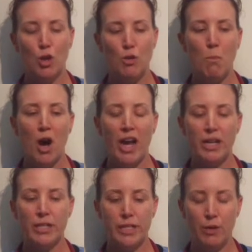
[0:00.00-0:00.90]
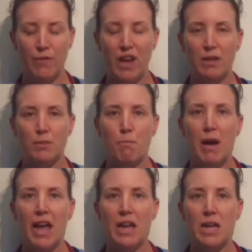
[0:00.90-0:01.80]
your vet
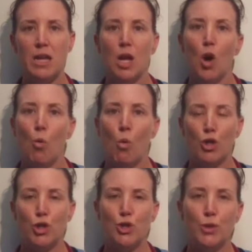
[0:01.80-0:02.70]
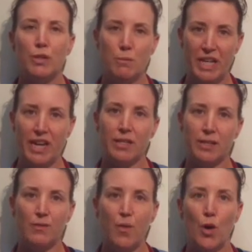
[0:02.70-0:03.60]
may want to do some
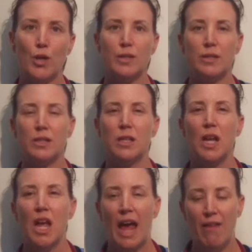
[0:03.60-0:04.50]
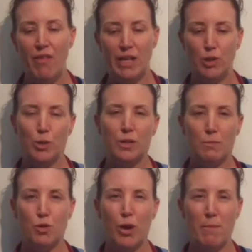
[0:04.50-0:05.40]
tests first and then do
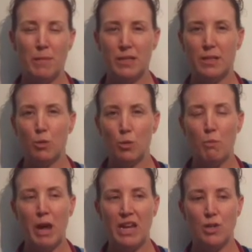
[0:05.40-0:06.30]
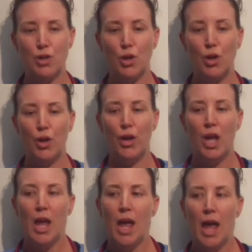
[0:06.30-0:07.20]
some treatments. It'll depend
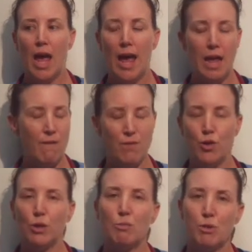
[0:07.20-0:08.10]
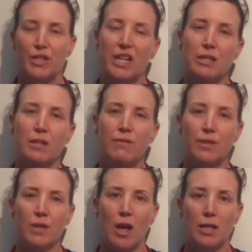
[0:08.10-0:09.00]
on if your dog's
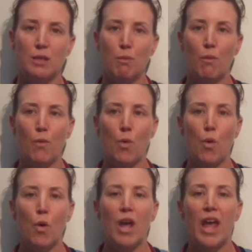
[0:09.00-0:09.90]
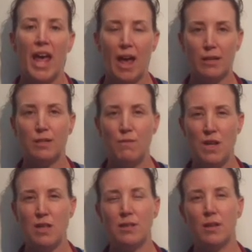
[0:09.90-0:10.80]
presented for signs before, how
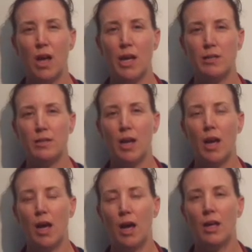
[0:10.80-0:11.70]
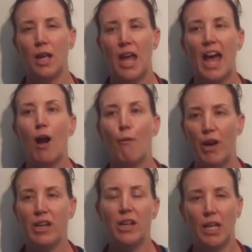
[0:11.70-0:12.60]
severe the signs are,
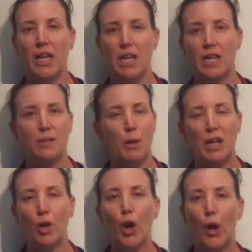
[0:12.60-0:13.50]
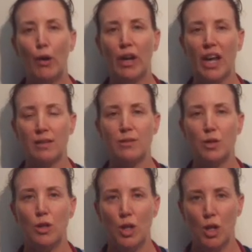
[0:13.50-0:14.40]
how regularly it's been occurring,
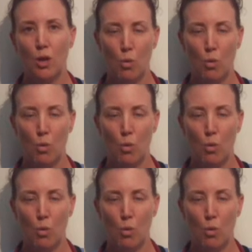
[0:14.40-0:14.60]
as to